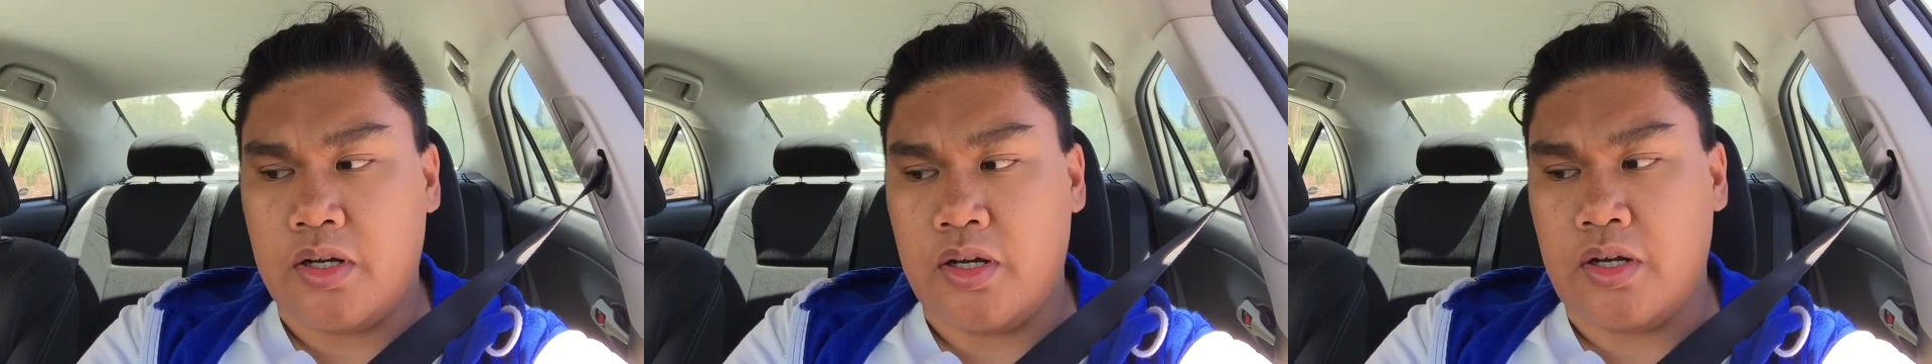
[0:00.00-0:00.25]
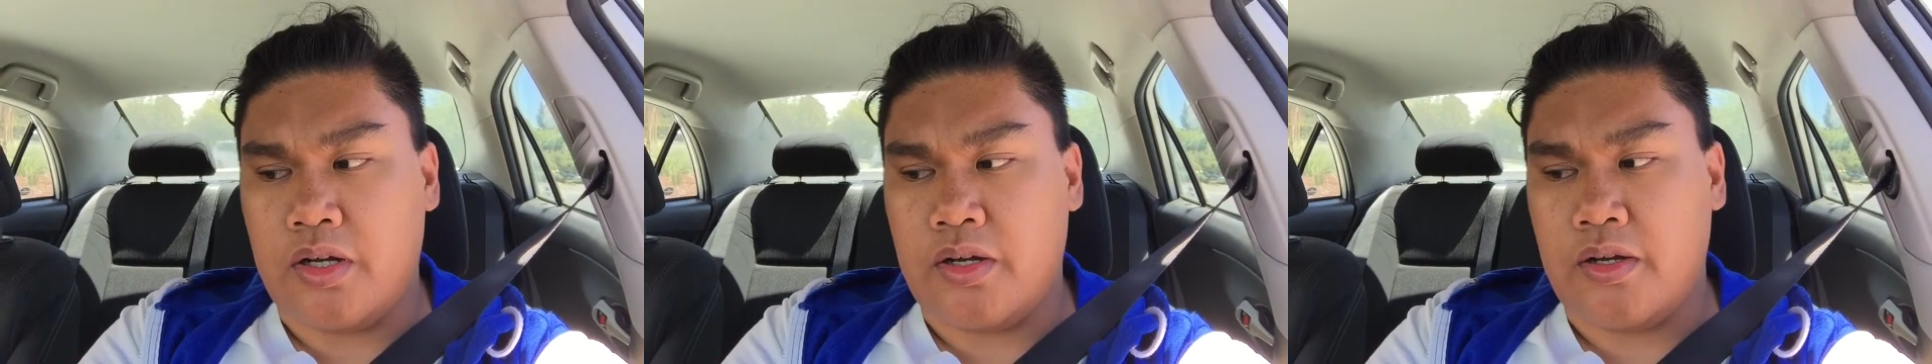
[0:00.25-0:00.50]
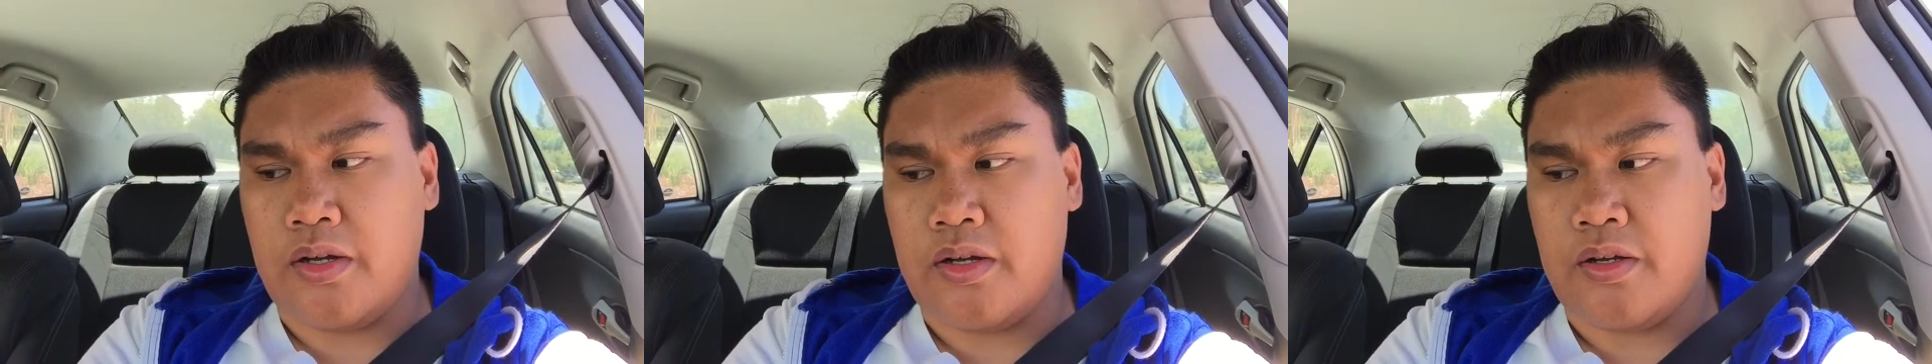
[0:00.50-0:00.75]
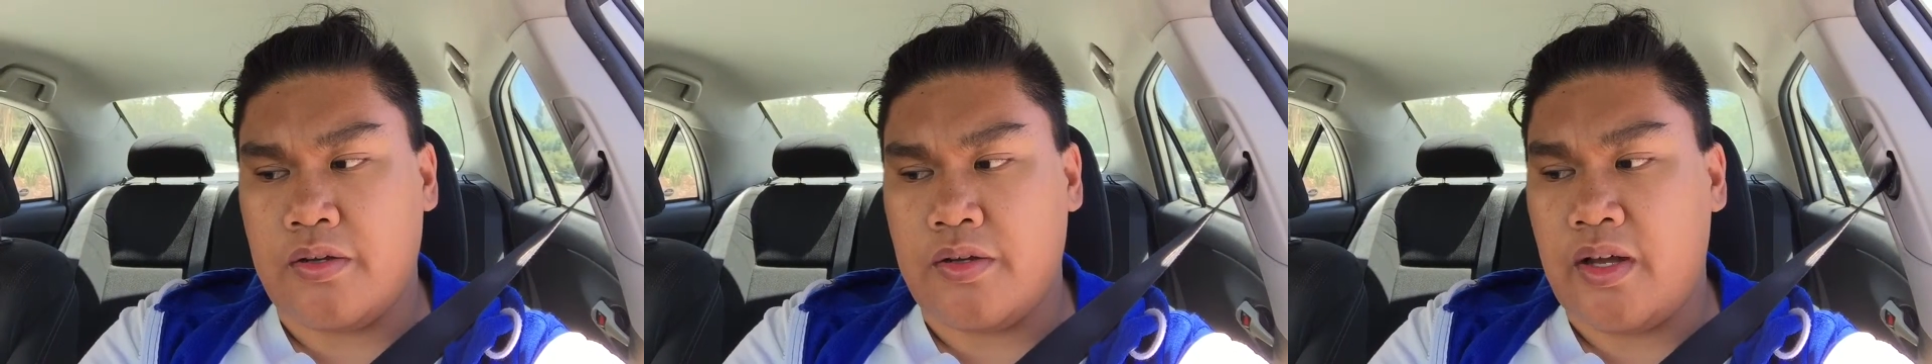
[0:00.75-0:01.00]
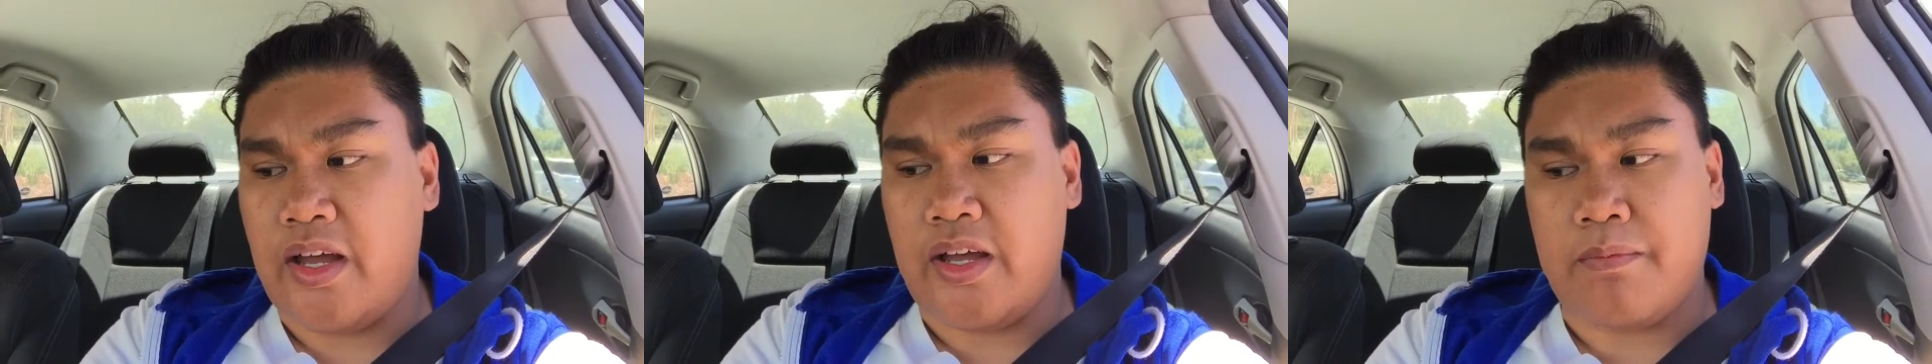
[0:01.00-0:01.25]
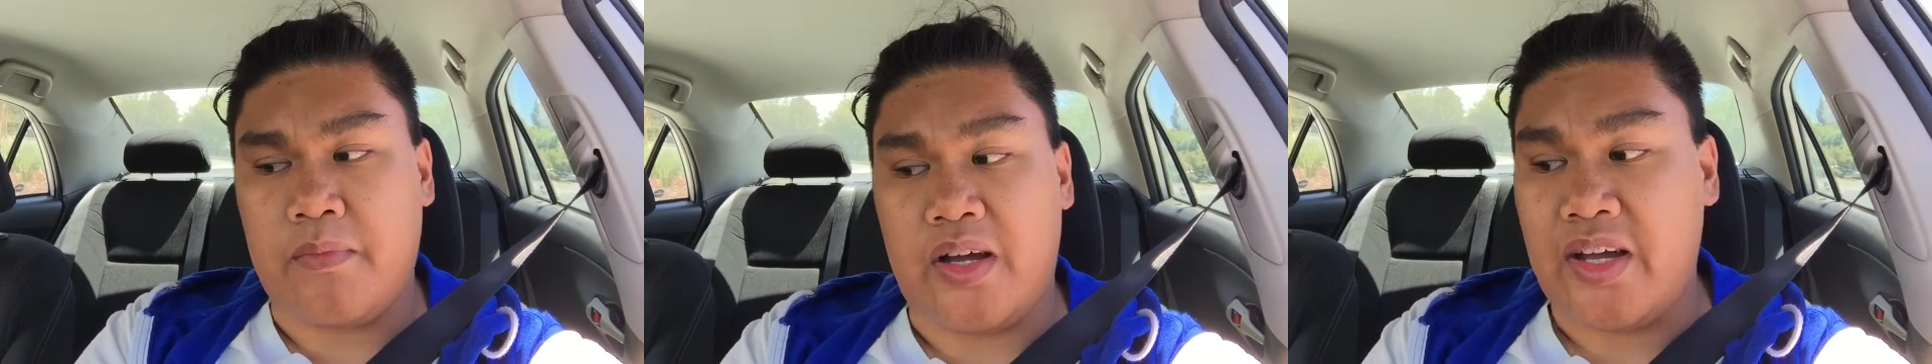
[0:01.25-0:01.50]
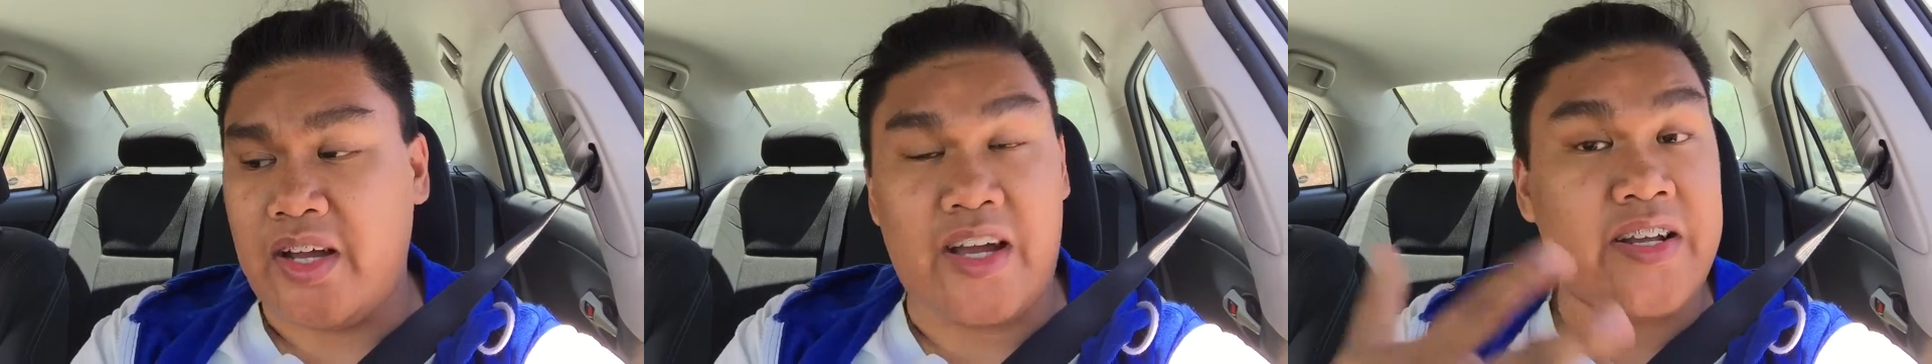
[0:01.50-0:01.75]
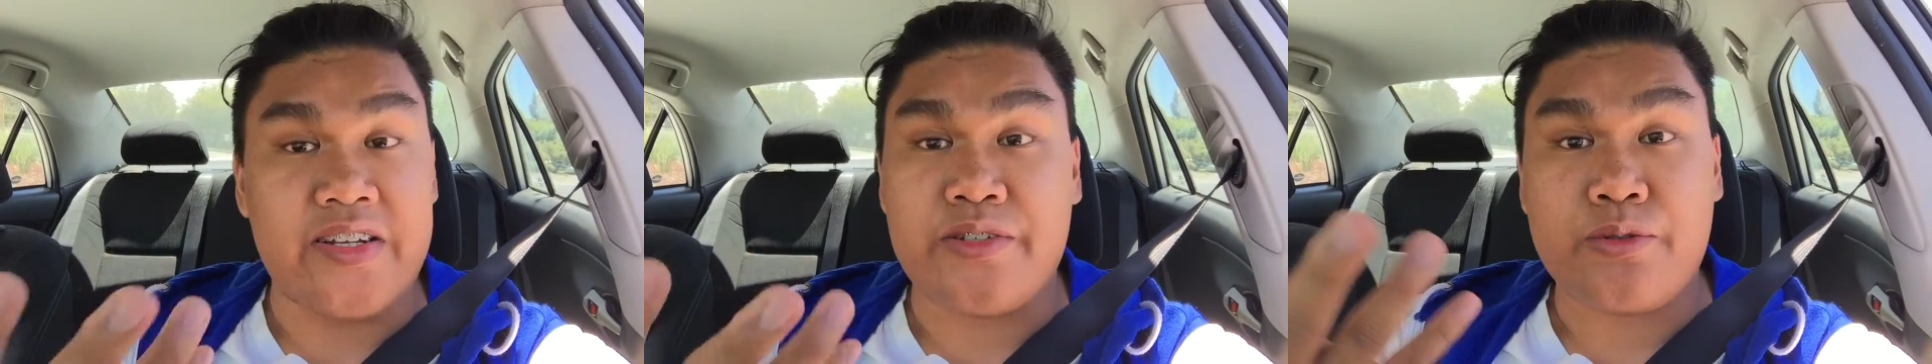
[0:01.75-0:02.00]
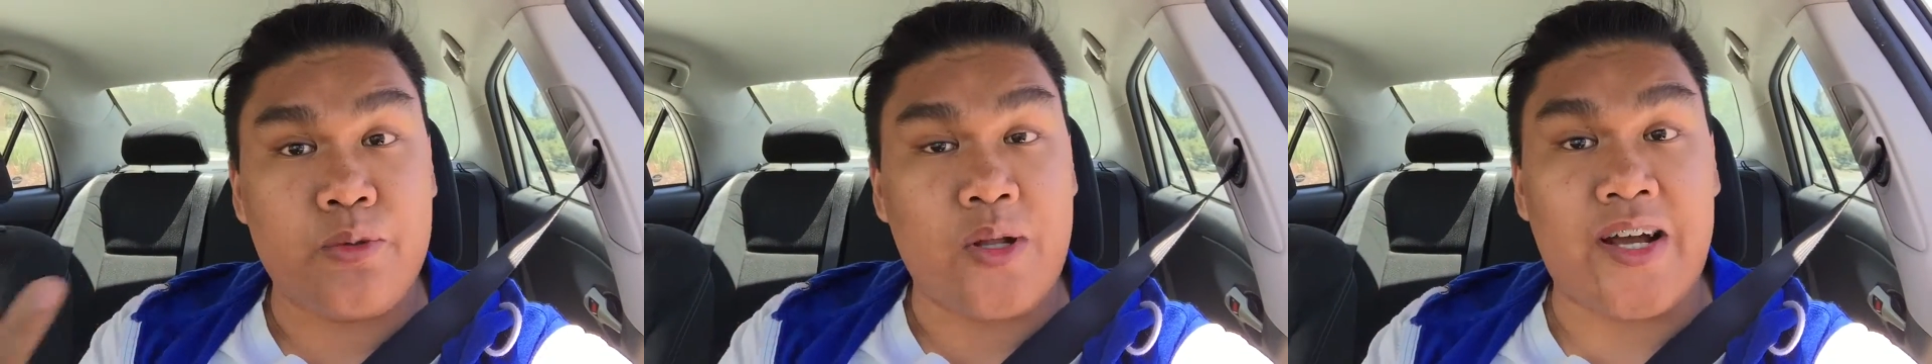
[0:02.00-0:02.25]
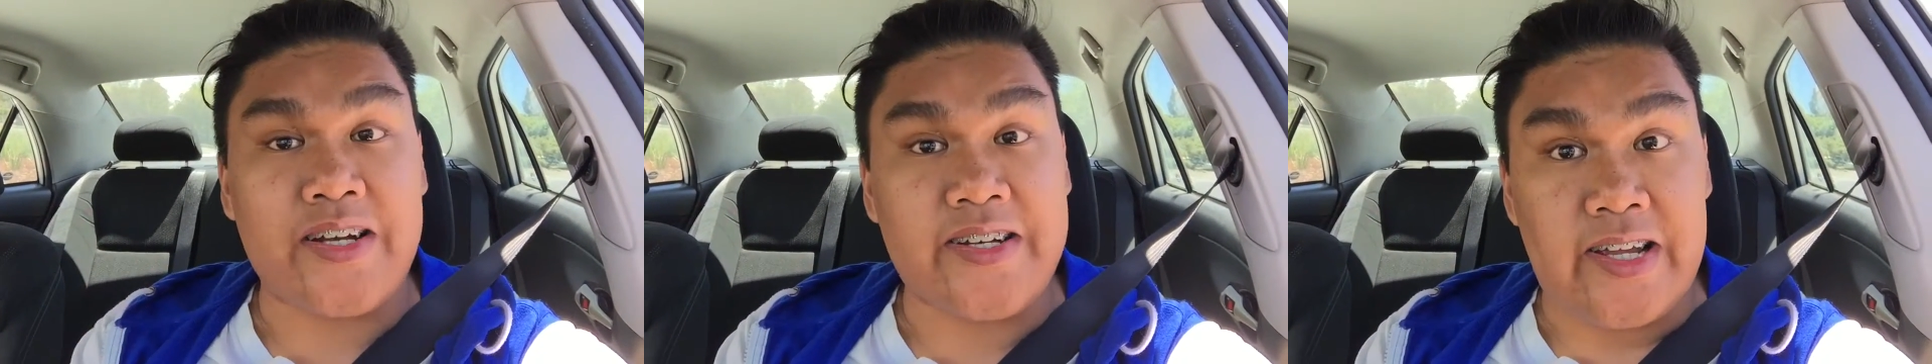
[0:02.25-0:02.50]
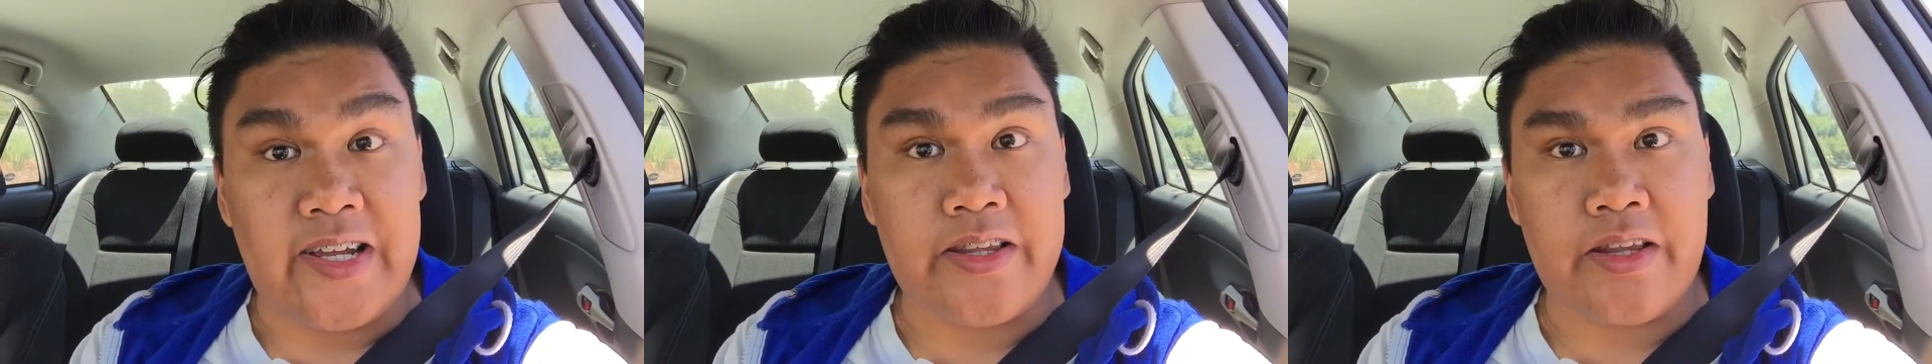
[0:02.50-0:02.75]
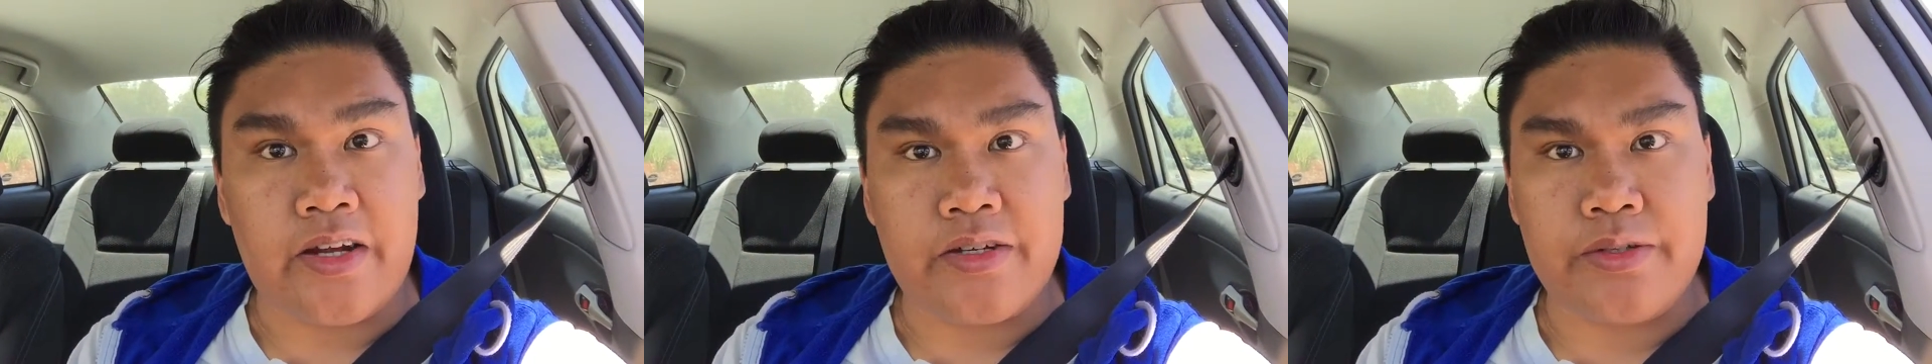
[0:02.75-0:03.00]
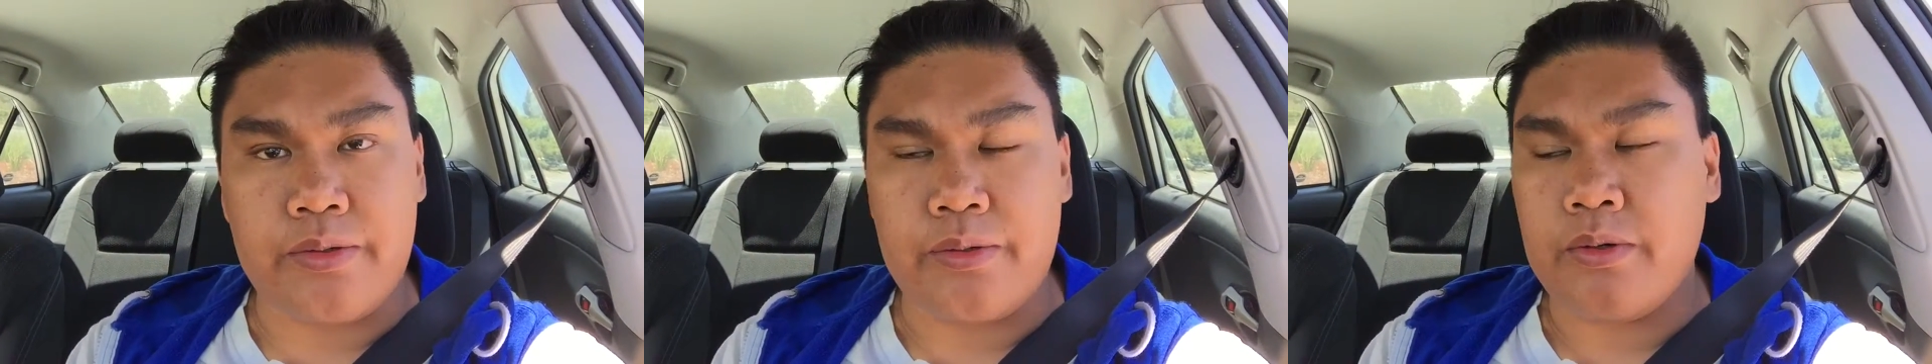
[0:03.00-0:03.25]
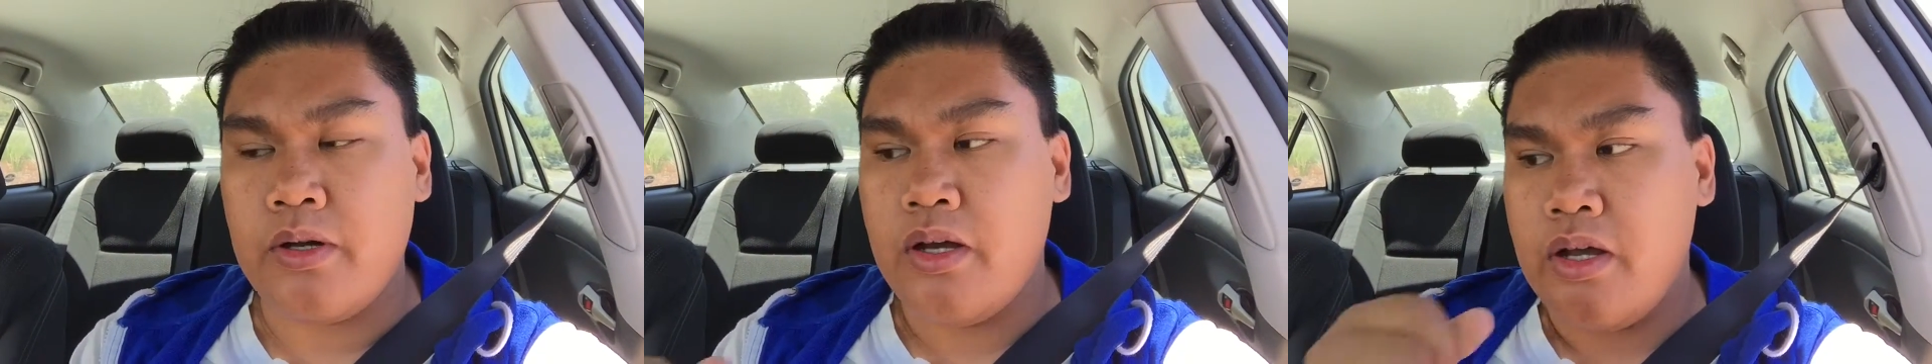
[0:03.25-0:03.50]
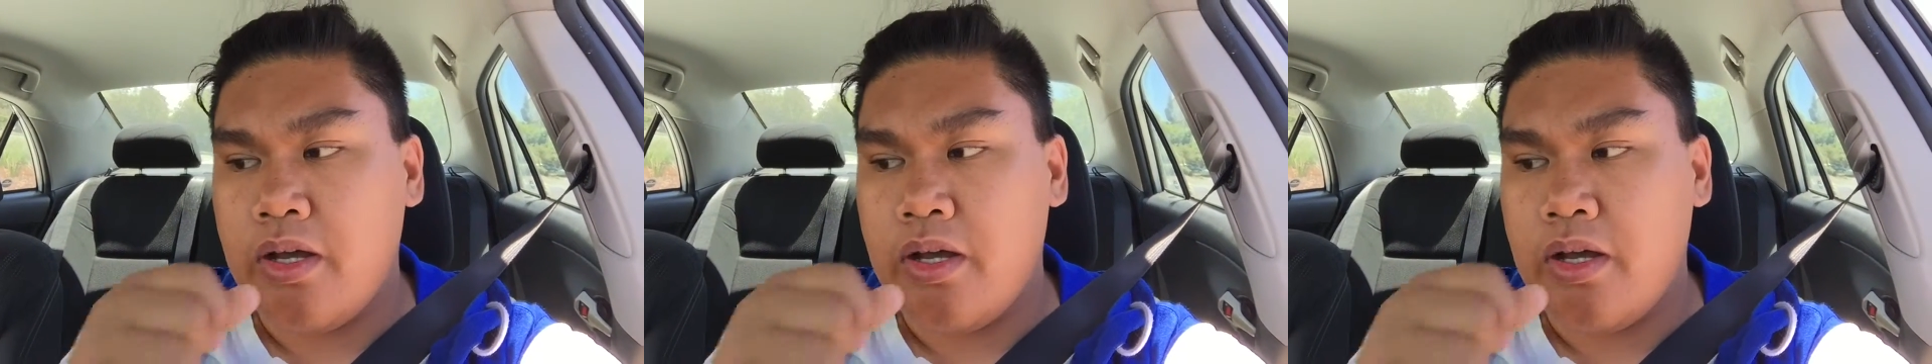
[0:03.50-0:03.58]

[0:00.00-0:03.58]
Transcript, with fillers: uh, I had my school I D in there too,